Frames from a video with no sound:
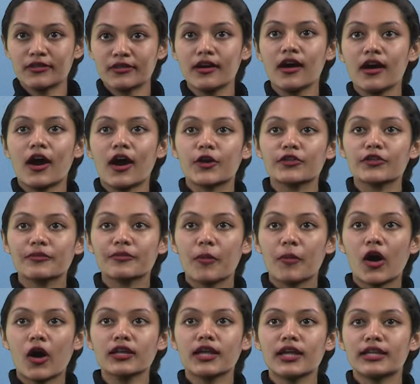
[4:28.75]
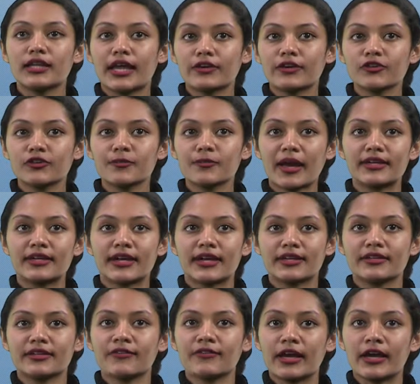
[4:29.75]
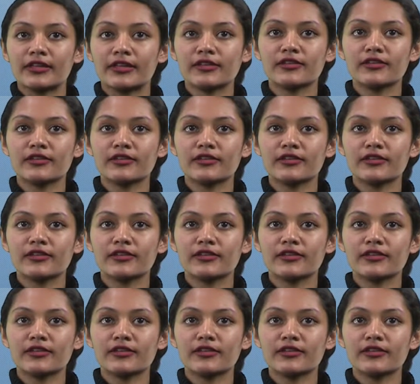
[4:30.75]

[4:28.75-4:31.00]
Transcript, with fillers: are small electromagnetic devices